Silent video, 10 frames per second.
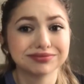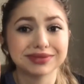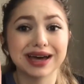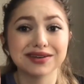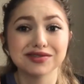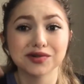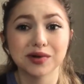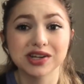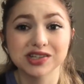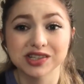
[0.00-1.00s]
That is the
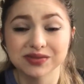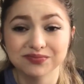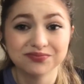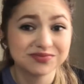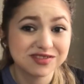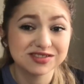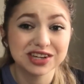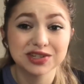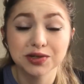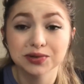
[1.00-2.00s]
question.
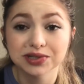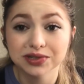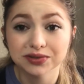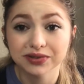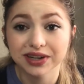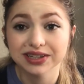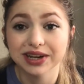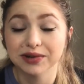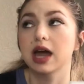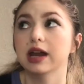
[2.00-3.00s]
Stay tuned and you'll find
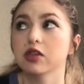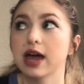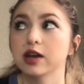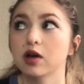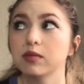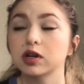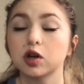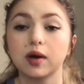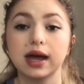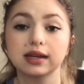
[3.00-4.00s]
out. And on that note, I'm going to
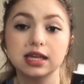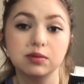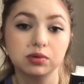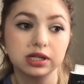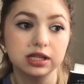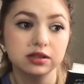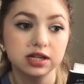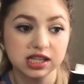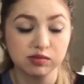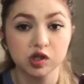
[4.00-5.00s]
go ahead, keep reading
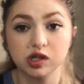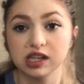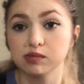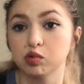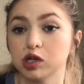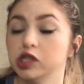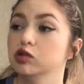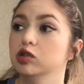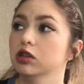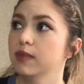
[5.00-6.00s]
this, but transport
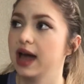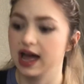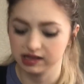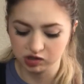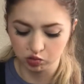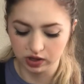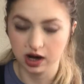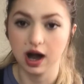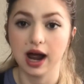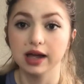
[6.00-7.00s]
you to the past
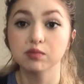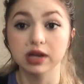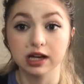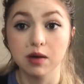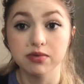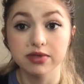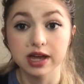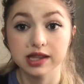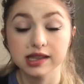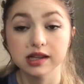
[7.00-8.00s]
where I pick up this.